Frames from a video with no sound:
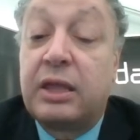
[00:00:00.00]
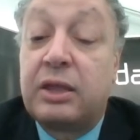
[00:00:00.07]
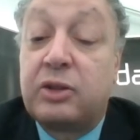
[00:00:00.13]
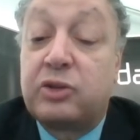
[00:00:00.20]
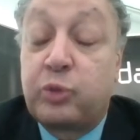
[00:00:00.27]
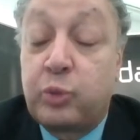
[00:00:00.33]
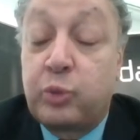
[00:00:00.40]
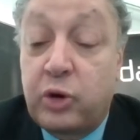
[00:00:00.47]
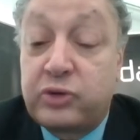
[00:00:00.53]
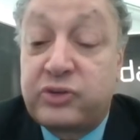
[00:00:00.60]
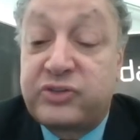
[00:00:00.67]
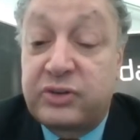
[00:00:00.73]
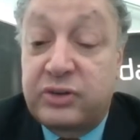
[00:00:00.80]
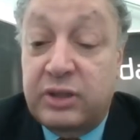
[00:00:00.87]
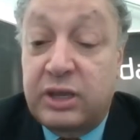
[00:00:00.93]

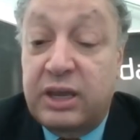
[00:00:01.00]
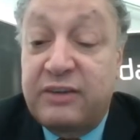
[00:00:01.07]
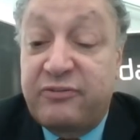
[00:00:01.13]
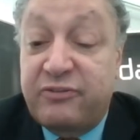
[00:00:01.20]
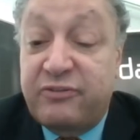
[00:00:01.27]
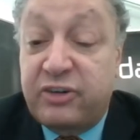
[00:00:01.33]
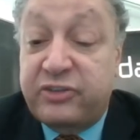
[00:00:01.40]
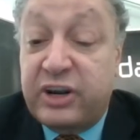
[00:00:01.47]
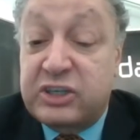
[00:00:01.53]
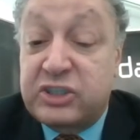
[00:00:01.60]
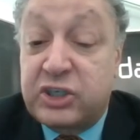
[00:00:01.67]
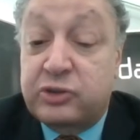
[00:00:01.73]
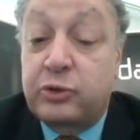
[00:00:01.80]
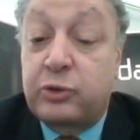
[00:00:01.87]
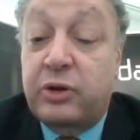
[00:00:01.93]
towards
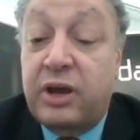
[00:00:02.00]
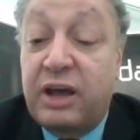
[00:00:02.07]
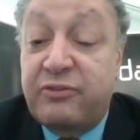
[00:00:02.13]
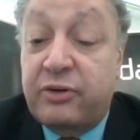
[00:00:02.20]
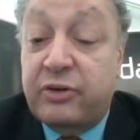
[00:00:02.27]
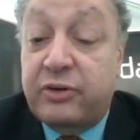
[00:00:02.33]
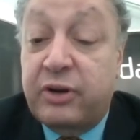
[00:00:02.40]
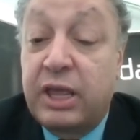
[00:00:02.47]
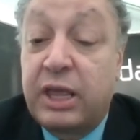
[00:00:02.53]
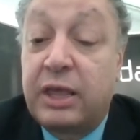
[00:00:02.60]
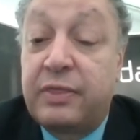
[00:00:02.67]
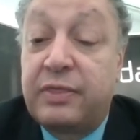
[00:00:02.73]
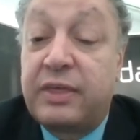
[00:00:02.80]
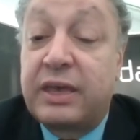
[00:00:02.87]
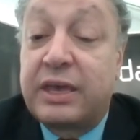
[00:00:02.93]
infrastructure to cover
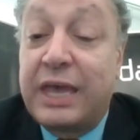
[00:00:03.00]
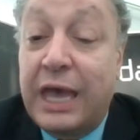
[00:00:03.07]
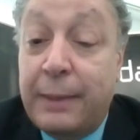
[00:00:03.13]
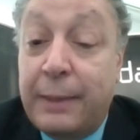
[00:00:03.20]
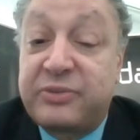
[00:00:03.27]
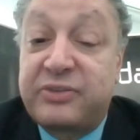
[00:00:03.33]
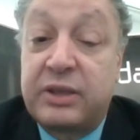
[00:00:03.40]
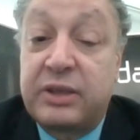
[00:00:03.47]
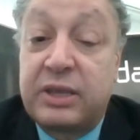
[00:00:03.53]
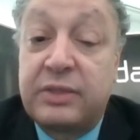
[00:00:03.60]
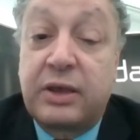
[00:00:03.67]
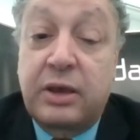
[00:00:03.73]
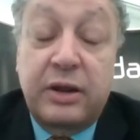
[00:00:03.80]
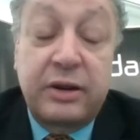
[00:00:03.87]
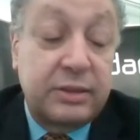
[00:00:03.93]
the gaps in
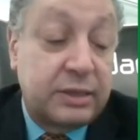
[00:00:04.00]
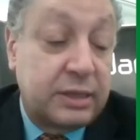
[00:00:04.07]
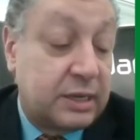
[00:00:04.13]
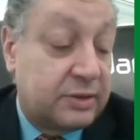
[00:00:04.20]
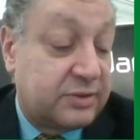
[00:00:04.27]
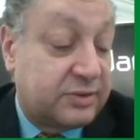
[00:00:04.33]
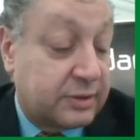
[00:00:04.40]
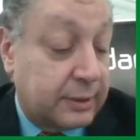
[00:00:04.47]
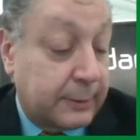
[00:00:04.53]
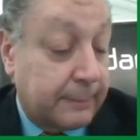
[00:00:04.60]
the current needs.